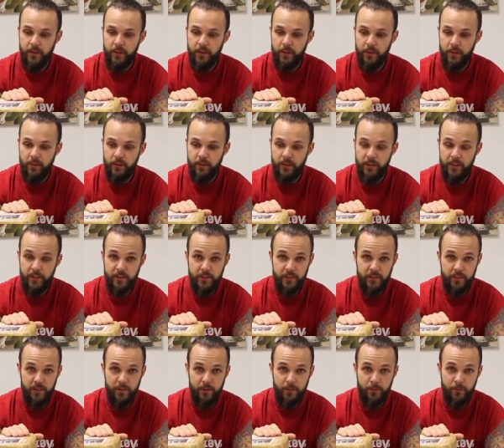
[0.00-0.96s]

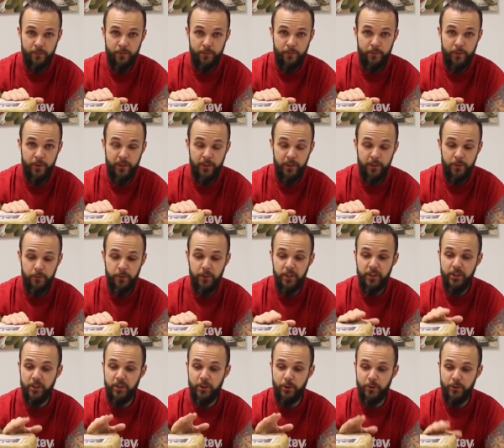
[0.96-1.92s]
That's a
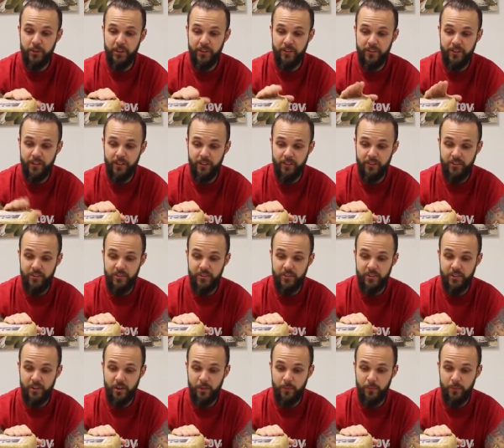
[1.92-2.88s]
really good and talented
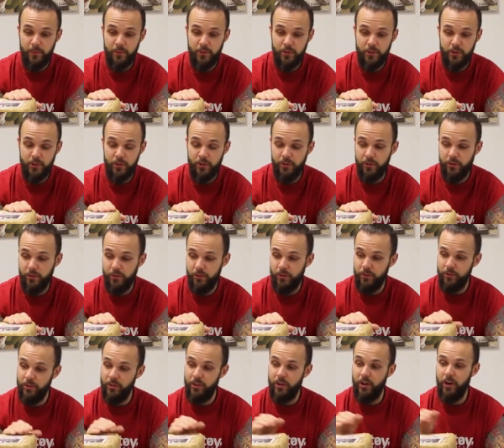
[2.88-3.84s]
sculpture
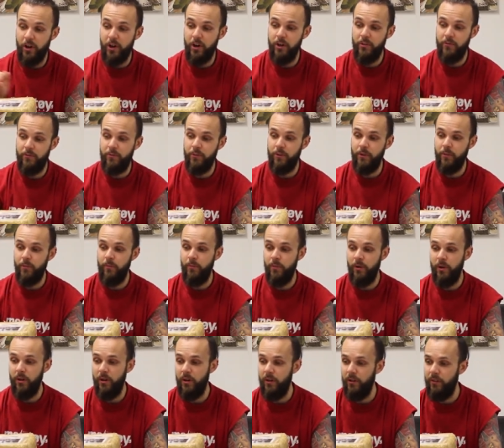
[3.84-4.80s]
guy from
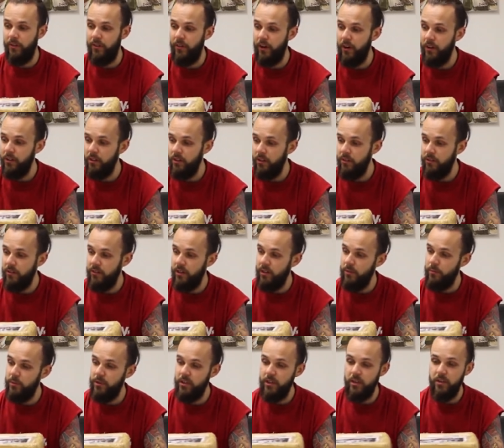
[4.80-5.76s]
Thailand,
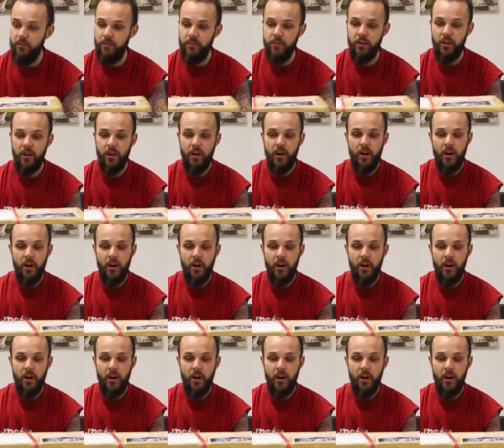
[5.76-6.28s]
I believe.